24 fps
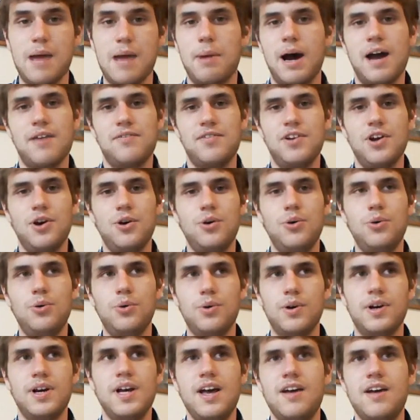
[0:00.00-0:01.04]
I have no
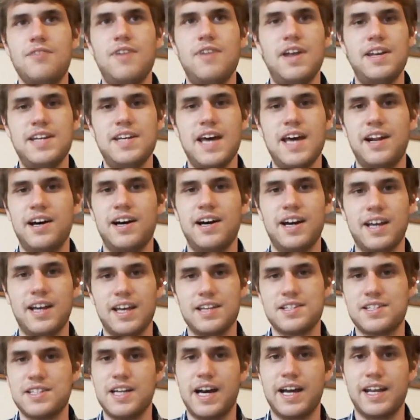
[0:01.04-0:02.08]
vendetta
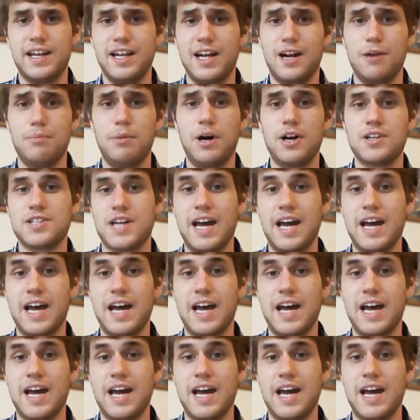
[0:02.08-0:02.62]
against Naginata monks.